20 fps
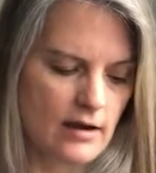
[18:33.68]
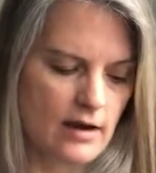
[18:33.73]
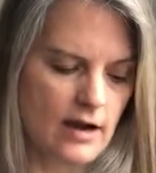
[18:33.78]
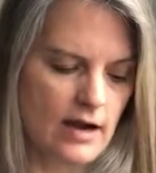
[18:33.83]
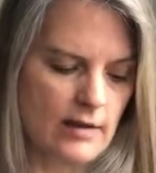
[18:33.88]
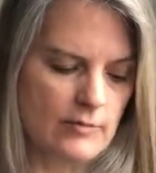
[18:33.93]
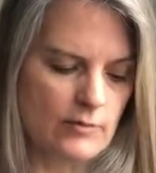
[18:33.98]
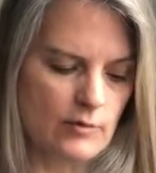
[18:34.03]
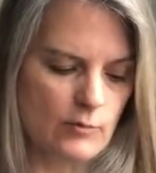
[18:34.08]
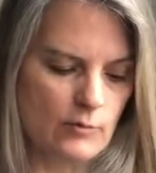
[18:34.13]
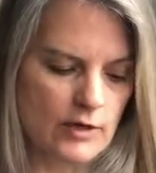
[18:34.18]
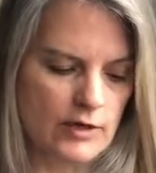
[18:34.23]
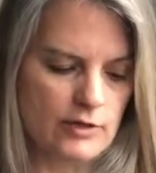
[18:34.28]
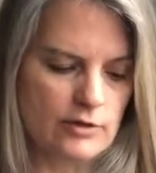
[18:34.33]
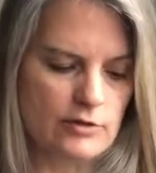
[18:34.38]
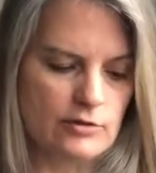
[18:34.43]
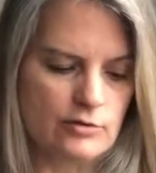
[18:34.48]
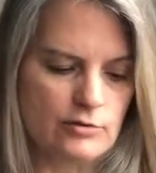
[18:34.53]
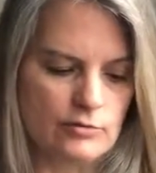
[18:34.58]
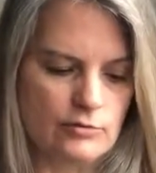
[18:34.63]
I'm the one
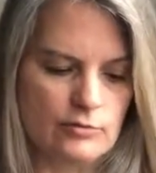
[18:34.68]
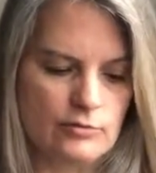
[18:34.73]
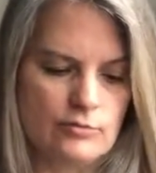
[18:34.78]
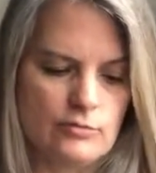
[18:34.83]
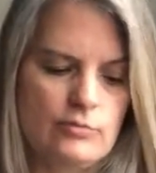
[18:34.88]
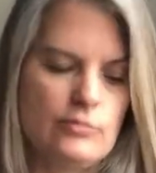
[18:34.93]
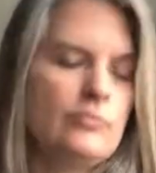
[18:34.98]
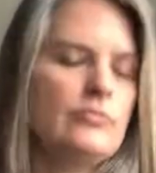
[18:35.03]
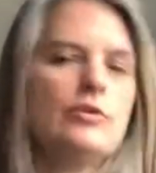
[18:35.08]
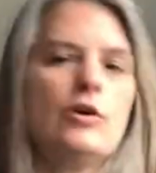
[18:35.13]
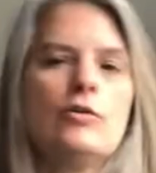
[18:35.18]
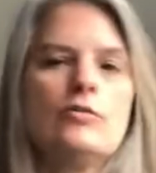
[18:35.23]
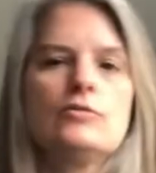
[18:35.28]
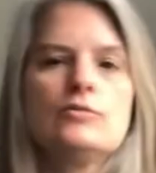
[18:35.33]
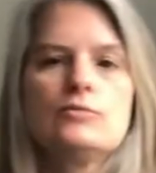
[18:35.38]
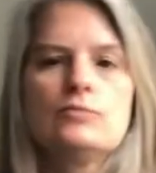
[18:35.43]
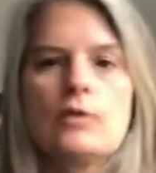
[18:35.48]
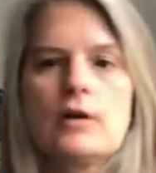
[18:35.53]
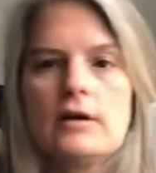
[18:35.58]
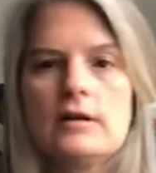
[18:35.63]
who, who
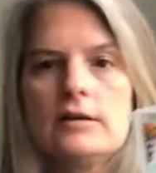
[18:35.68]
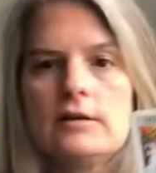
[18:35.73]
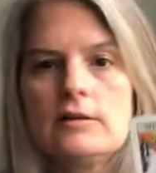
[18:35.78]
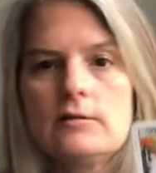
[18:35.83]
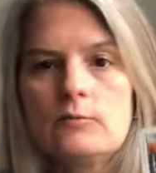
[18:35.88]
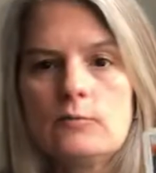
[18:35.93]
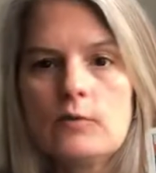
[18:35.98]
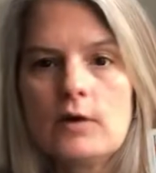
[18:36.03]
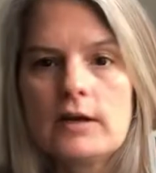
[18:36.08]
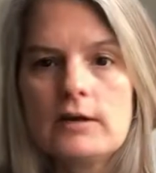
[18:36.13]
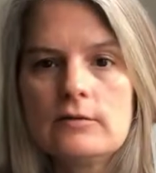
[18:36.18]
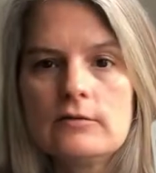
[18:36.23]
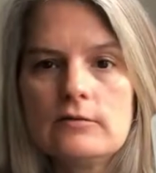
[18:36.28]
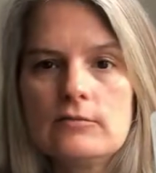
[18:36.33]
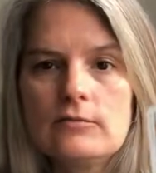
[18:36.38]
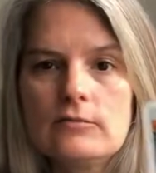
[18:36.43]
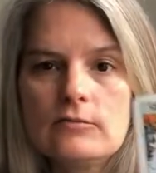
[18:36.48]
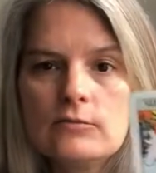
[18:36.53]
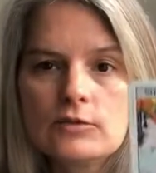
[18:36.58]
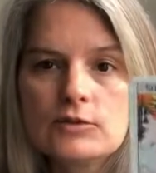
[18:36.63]
knows what, what
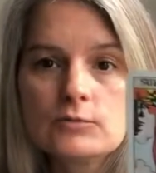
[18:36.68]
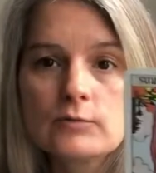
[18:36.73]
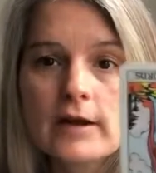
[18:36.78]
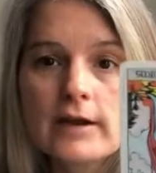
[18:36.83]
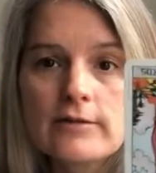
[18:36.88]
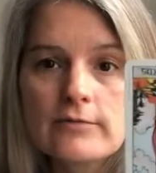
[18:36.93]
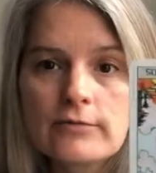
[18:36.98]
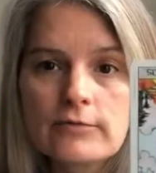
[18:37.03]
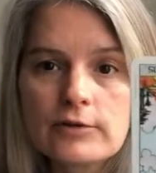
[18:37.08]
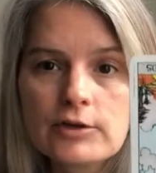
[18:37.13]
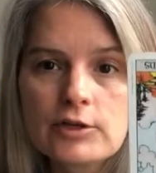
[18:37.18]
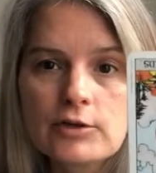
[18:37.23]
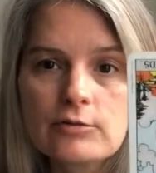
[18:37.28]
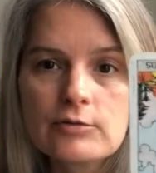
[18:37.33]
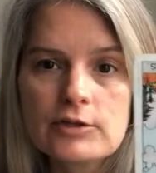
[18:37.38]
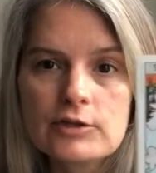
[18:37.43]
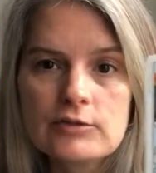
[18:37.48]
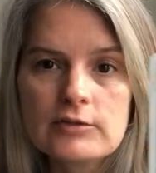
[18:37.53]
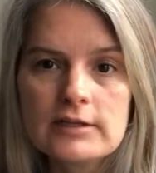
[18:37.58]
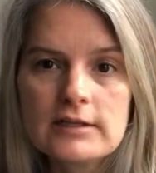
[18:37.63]
was right for you
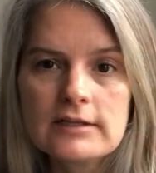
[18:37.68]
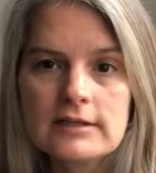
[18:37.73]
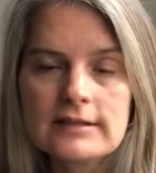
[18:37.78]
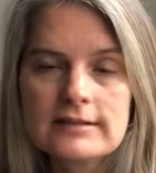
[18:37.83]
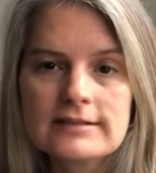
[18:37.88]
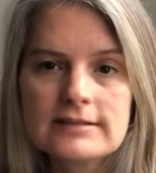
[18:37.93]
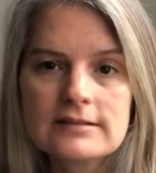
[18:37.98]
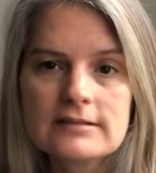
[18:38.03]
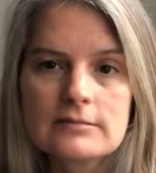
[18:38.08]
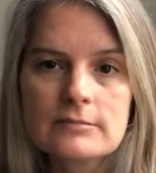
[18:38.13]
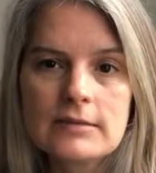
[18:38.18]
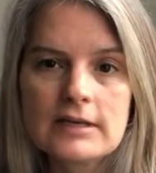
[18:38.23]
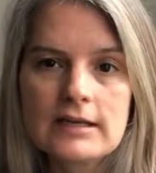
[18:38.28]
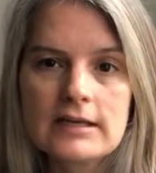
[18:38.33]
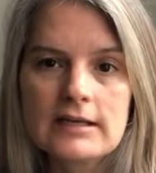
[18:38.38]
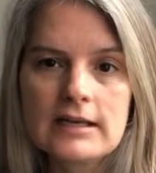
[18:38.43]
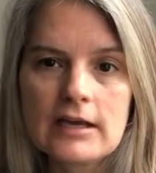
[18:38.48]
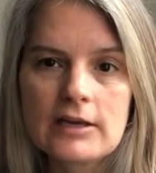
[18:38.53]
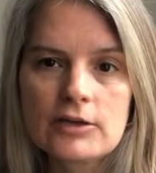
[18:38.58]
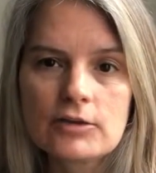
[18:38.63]
and you didn't listen to me
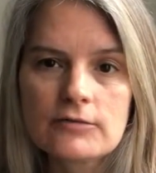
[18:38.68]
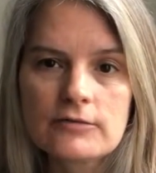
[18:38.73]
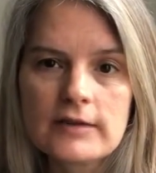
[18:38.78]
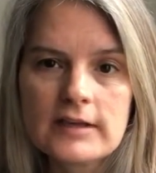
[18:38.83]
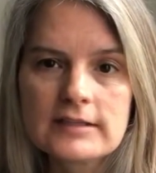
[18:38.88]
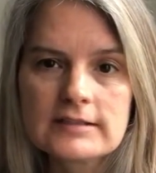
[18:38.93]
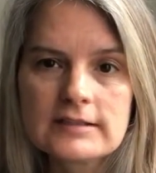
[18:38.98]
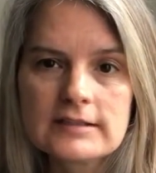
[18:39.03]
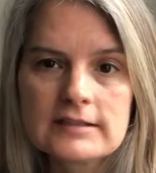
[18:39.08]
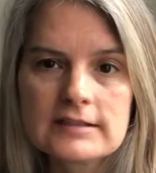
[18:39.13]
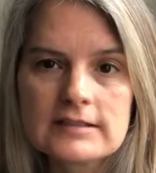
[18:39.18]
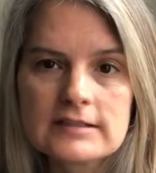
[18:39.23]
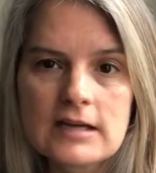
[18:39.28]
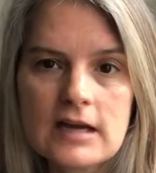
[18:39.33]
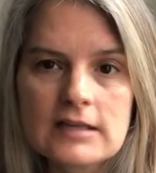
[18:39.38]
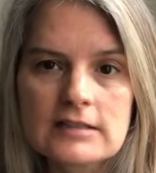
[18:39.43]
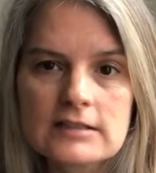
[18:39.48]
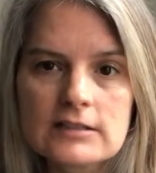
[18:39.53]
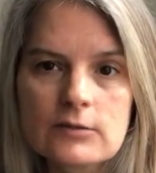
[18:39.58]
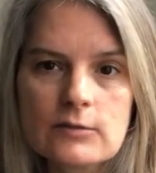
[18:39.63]
and now you're facing these
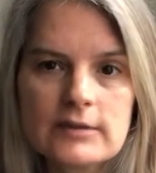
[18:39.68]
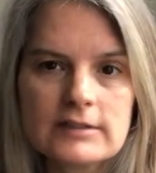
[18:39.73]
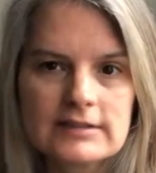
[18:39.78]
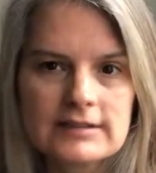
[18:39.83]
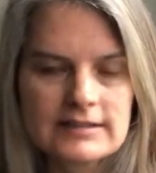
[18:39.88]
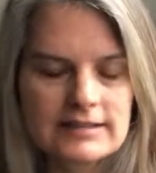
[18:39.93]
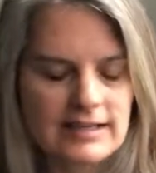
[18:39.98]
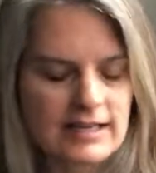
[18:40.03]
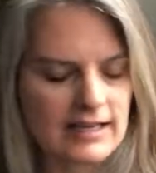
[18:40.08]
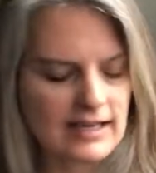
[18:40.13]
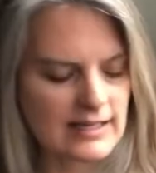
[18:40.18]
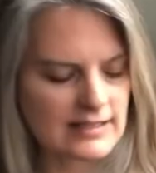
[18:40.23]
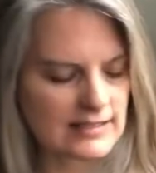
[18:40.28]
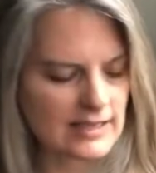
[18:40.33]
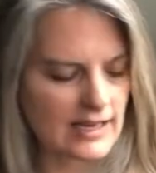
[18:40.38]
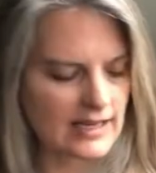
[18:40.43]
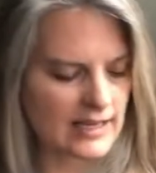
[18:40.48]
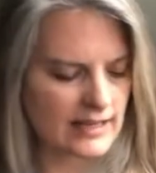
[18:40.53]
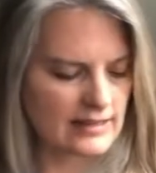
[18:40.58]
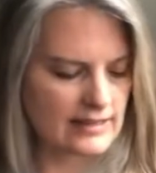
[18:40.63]
consequences. I get,
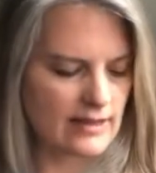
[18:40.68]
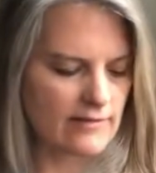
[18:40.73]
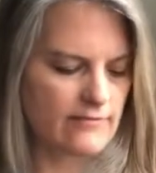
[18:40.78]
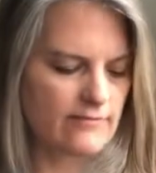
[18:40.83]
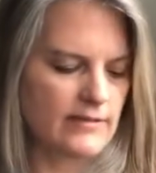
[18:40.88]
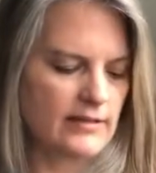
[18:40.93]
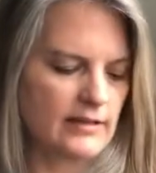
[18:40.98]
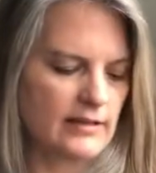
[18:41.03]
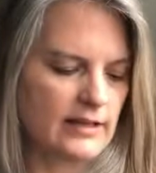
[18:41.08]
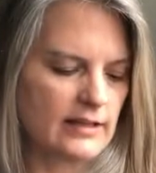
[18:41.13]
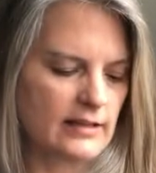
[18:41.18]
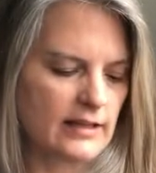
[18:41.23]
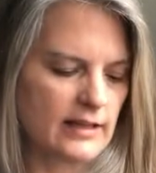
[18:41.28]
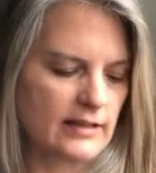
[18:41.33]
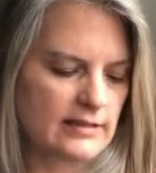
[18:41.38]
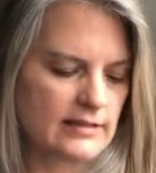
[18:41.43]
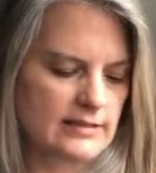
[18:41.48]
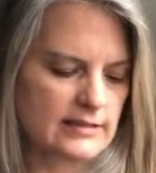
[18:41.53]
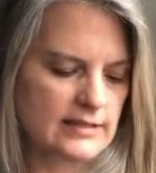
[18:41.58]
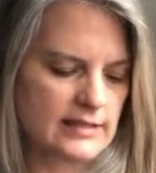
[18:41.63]
I get that feeling
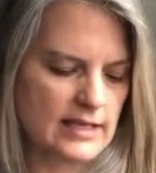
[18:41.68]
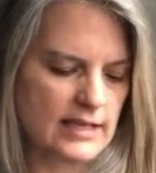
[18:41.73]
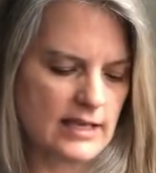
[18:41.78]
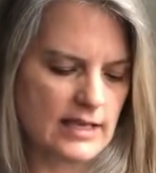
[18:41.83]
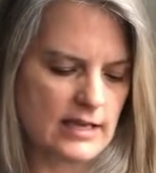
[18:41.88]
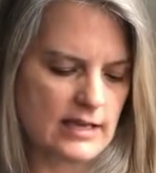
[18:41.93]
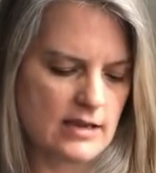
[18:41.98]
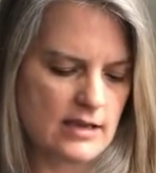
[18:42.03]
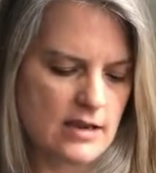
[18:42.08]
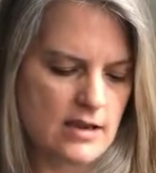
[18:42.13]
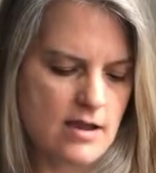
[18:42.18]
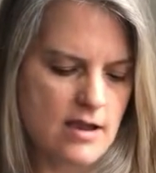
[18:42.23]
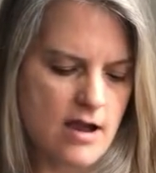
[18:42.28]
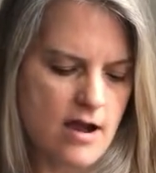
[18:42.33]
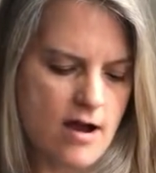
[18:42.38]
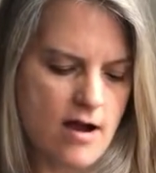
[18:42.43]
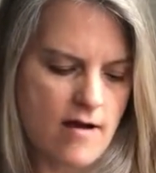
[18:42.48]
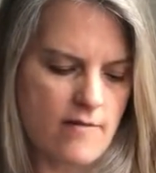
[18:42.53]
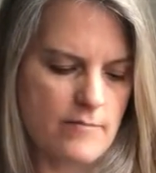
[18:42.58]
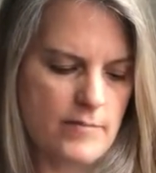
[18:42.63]
like this king
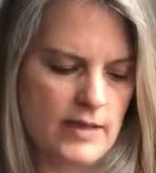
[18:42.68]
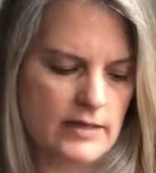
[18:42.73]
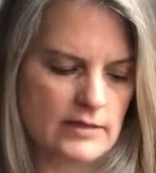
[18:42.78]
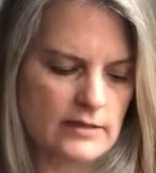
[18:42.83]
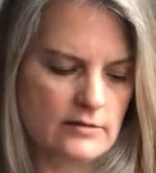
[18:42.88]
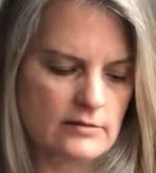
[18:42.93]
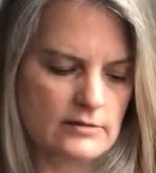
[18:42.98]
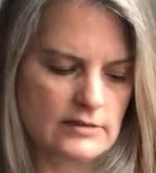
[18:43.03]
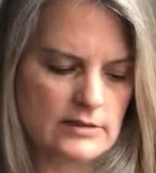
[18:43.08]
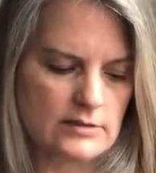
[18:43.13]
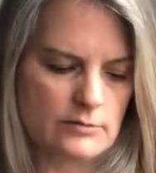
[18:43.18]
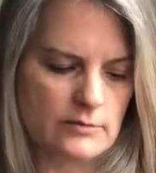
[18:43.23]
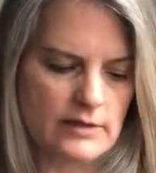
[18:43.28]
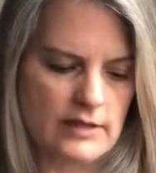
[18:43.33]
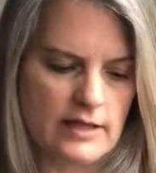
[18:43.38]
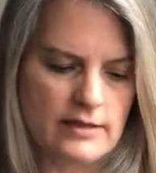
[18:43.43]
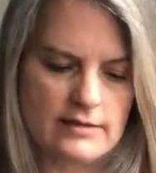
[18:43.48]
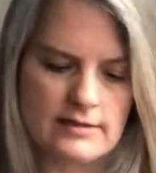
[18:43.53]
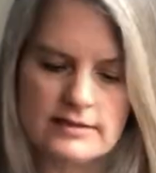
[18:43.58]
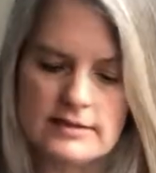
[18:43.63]
of pentacles is,
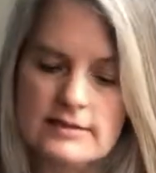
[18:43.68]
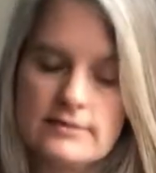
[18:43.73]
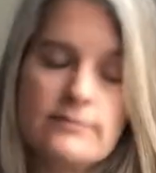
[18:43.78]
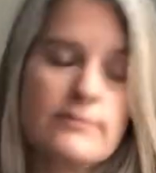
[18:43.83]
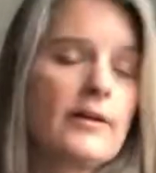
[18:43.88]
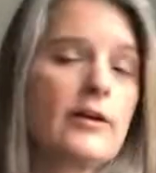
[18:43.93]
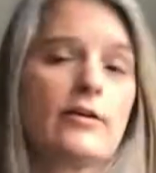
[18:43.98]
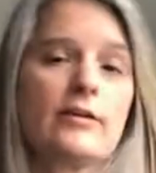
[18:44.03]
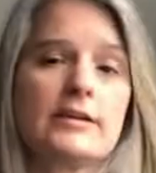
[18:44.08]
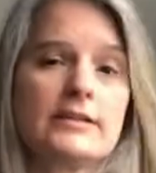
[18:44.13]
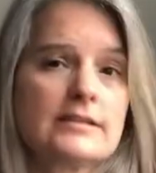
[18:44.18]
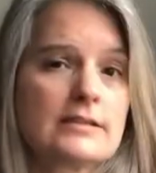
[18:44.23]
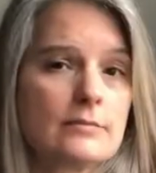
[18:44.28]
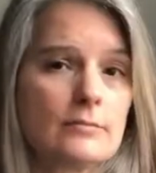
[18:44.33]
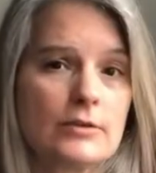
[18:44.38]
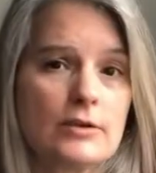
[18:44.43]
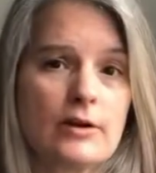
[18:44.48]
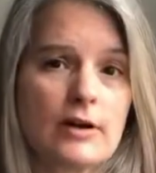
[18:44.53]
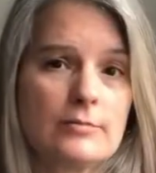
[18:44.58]
this is very similar.